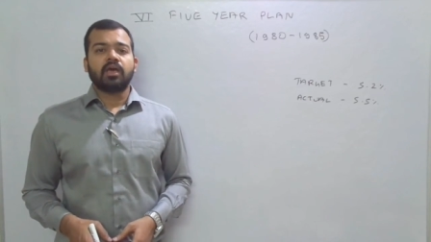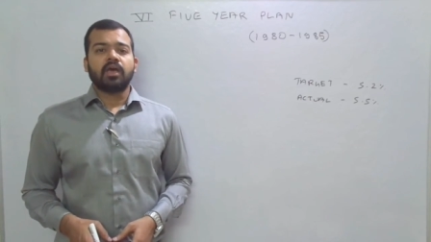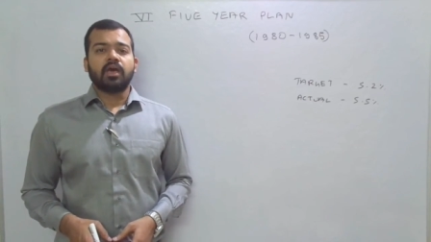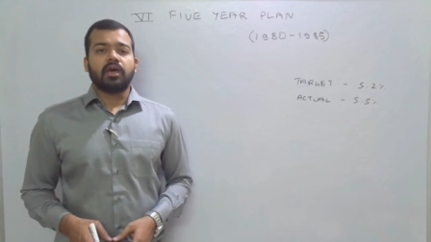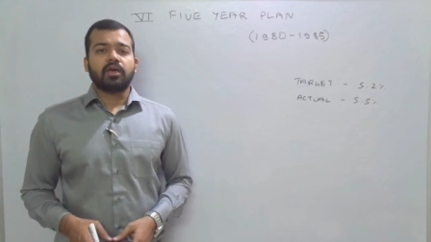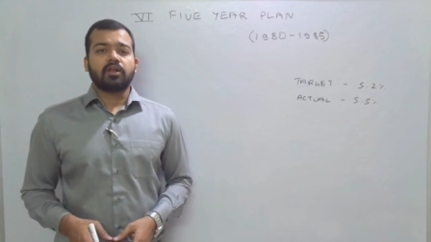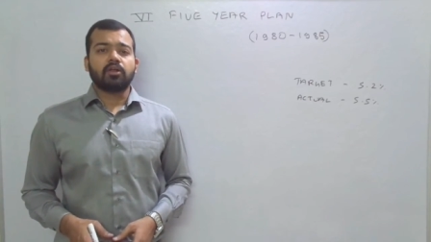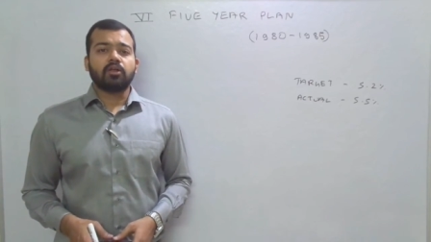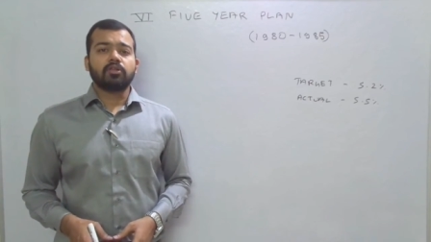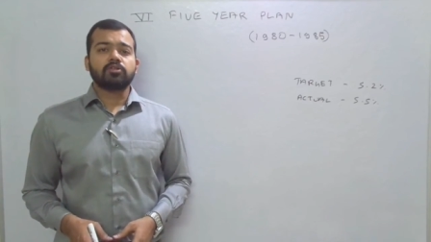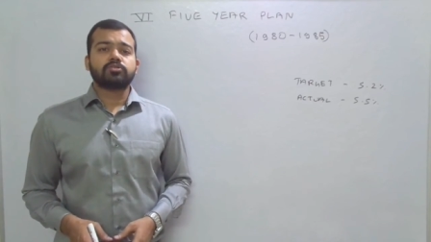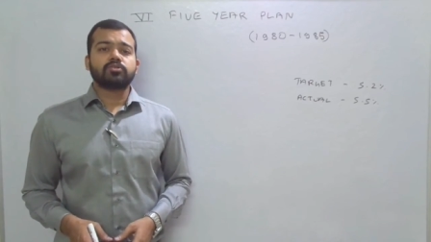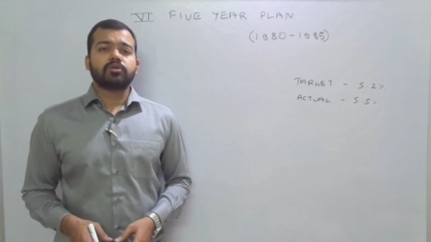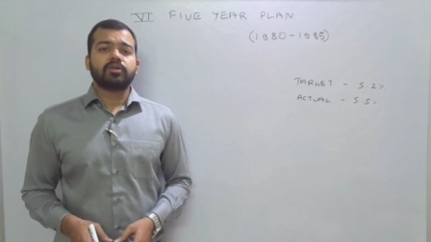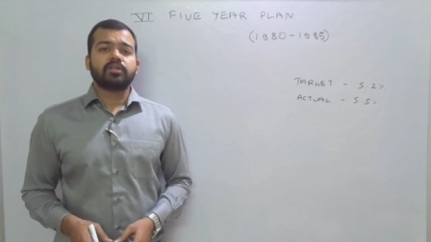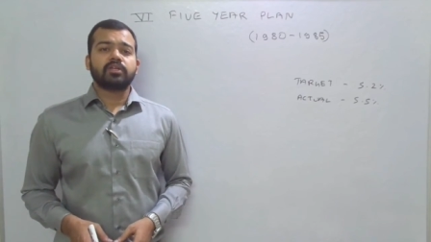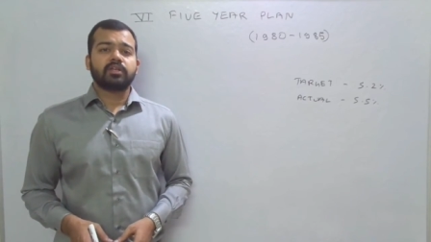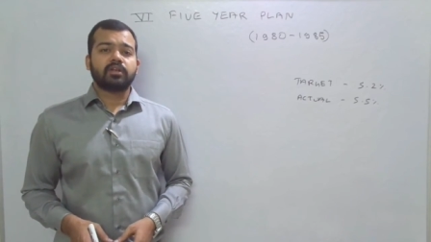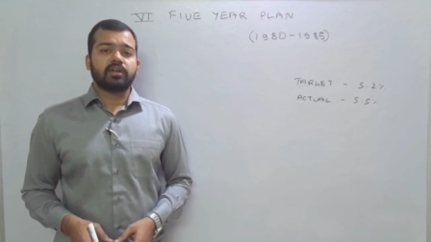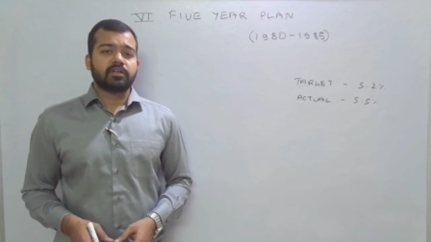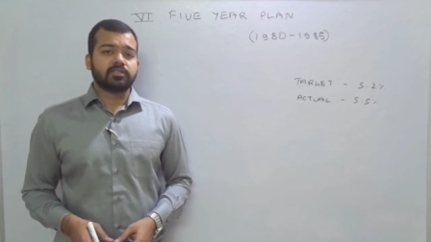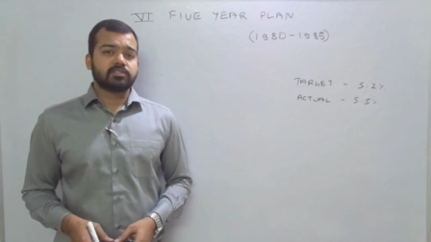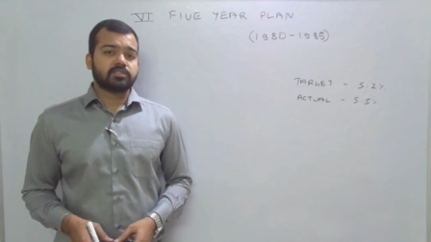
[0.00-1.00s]
and also
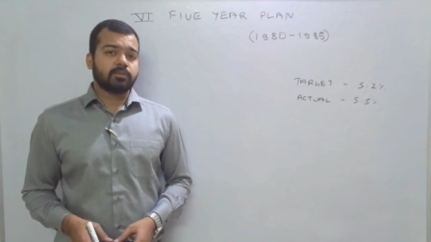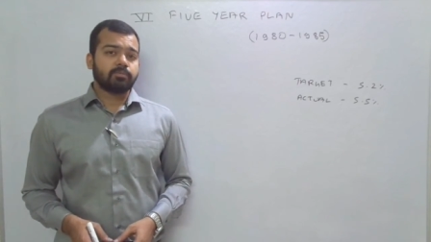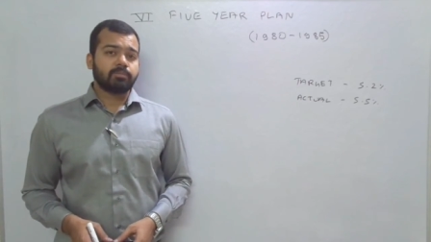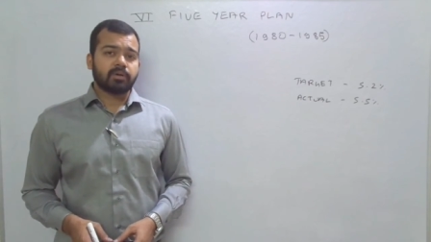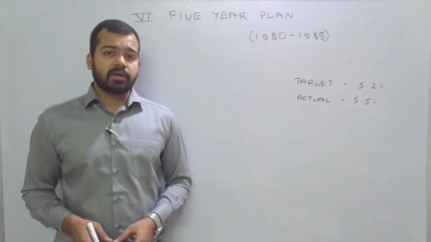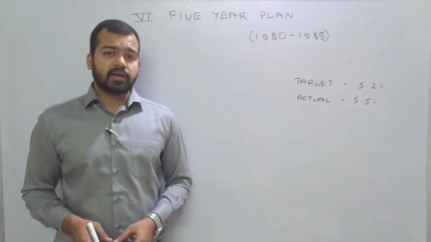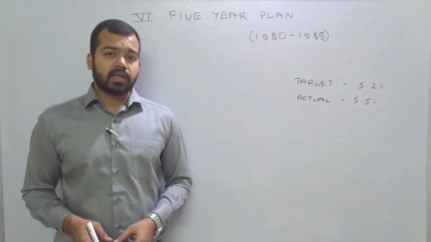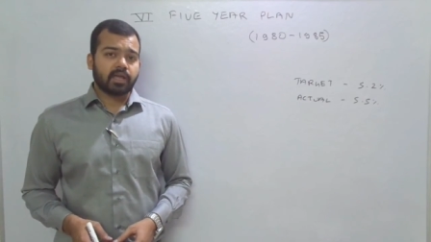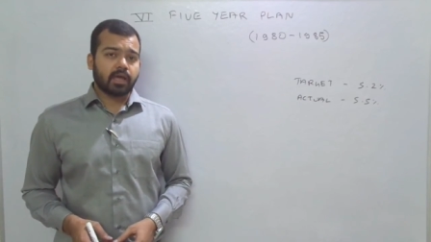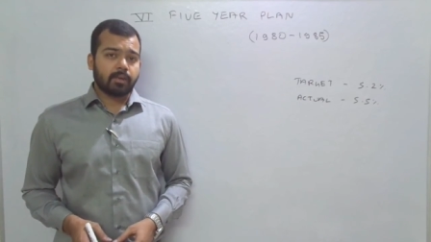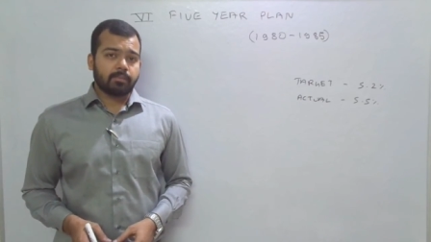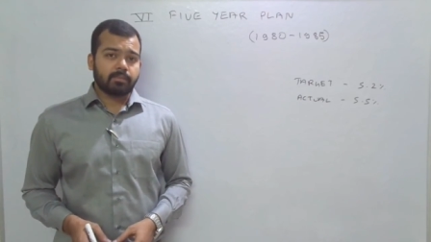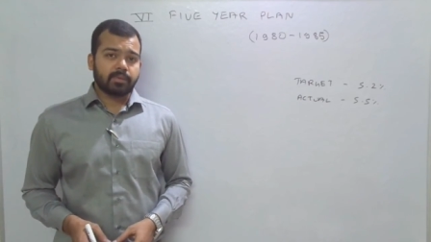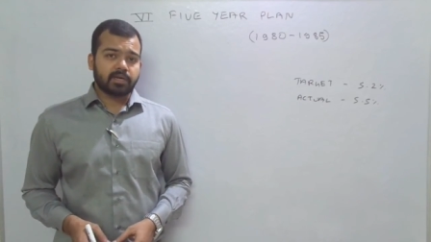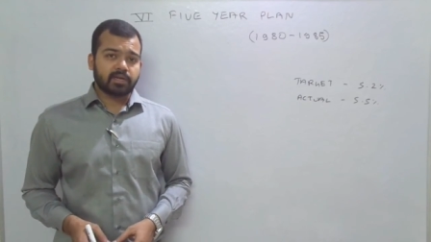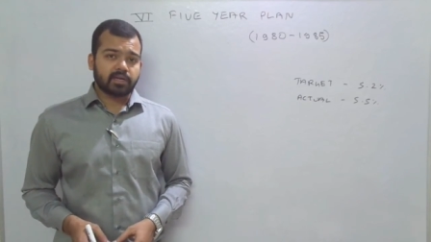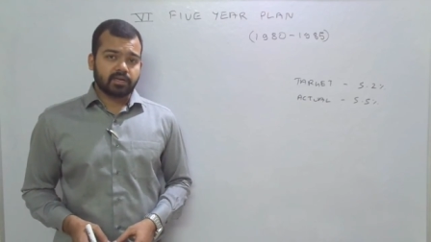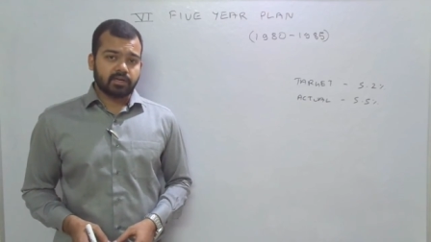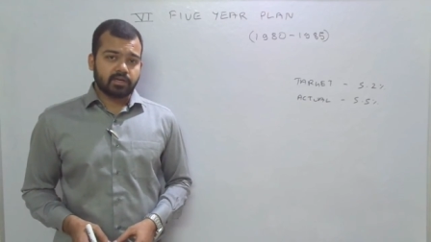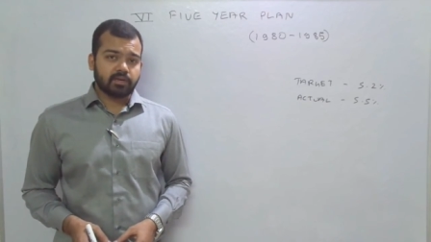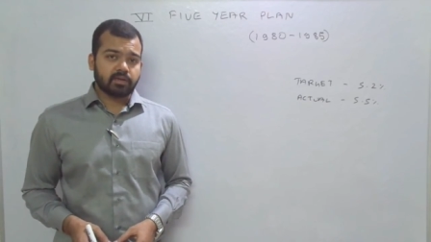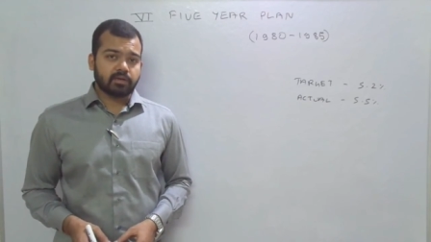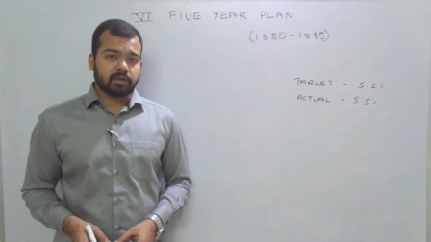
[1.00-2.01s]
increased the per
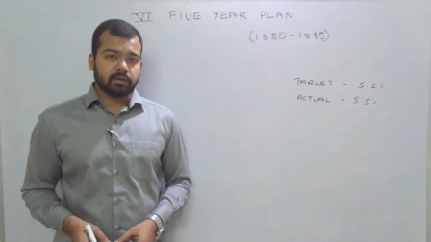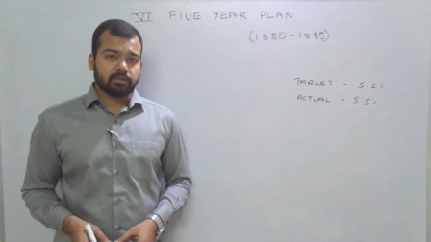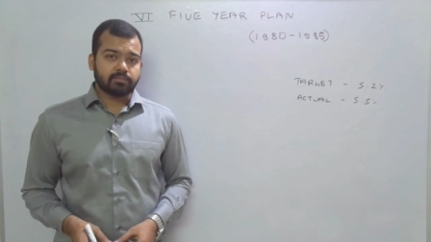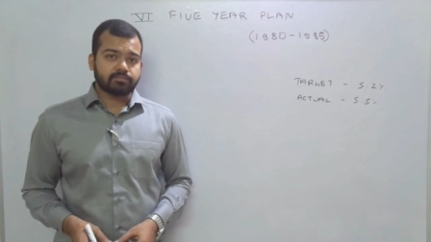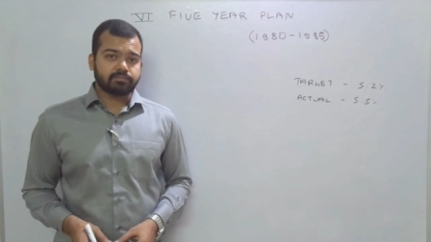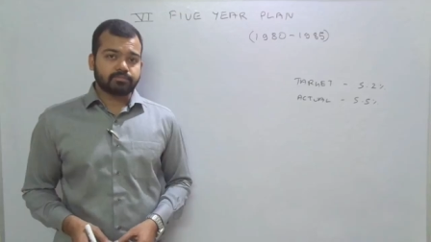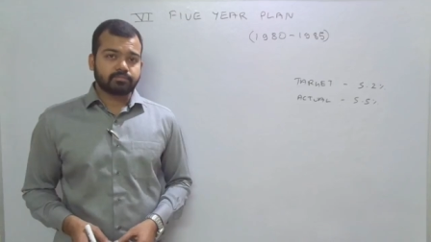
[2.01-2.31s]
capita income.